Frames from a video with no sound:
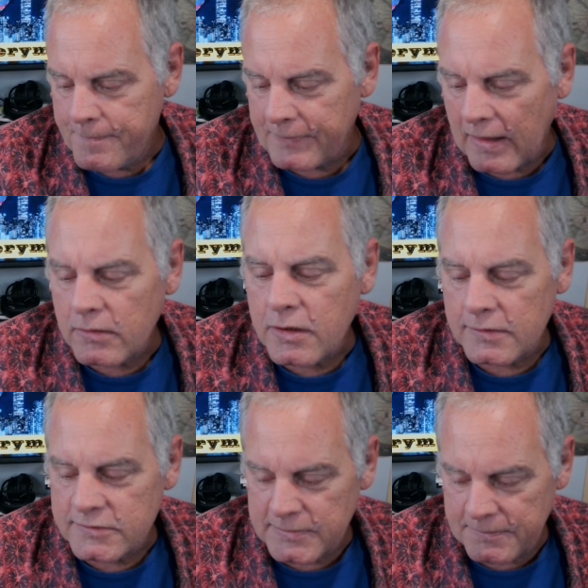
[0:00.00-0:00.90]
Al
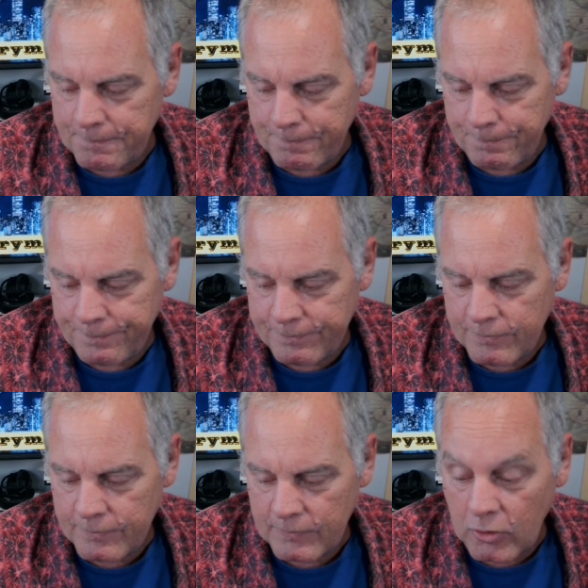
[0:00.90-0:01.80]
Kurtzman.
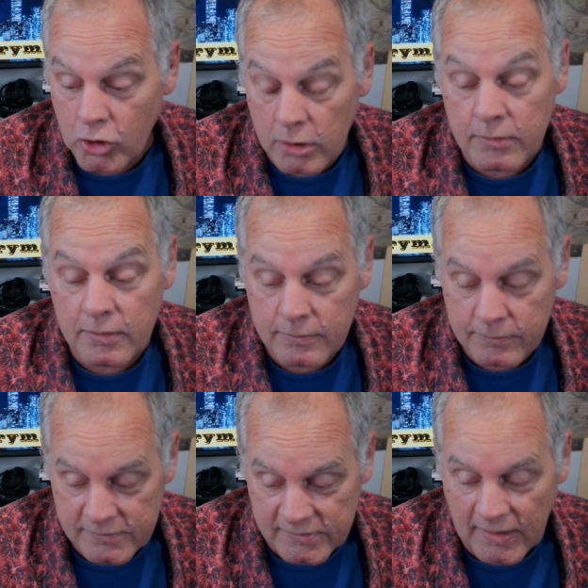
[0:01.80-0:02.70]
Good,
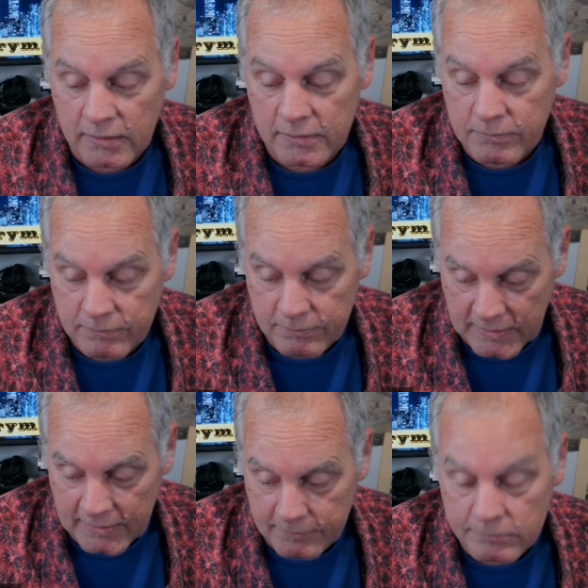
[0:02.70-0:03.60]
solid
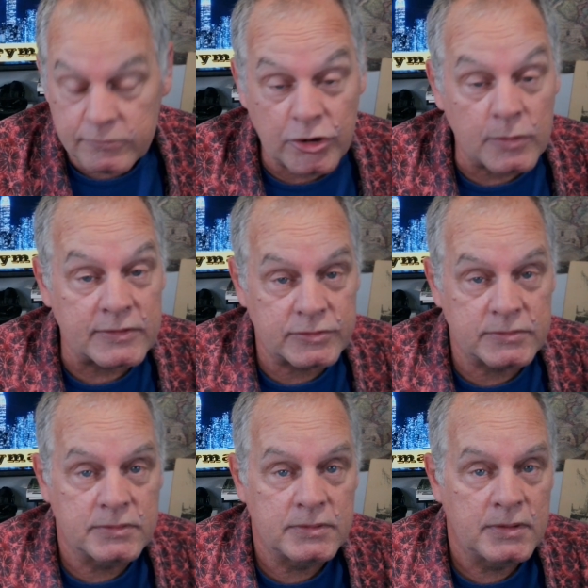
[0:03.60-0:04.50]
man. Jewish.
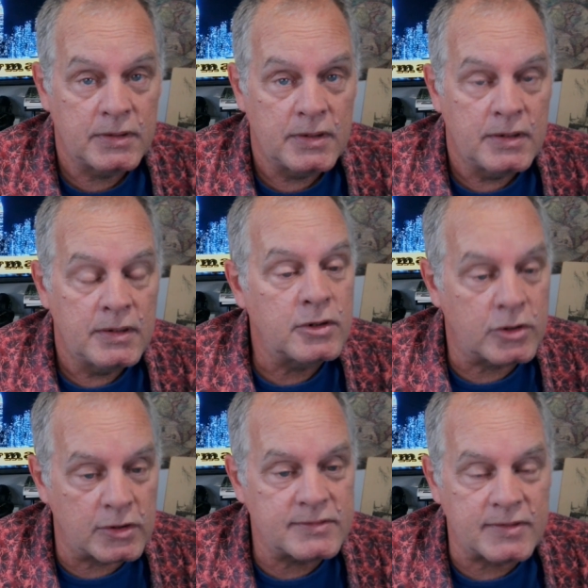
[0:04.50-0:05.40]

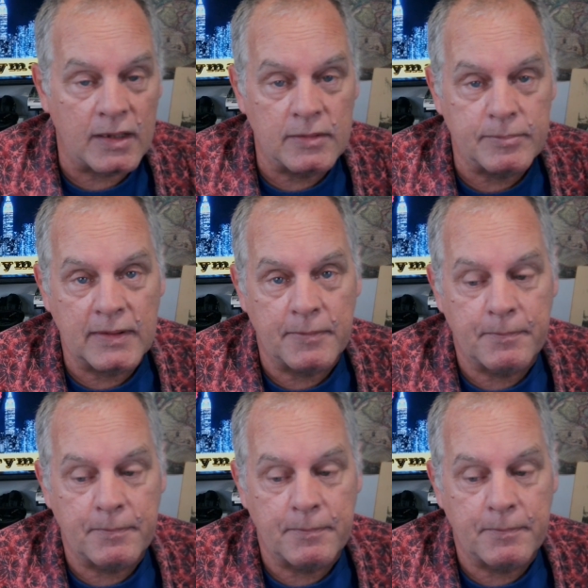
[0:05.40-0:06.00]
Good, solid man.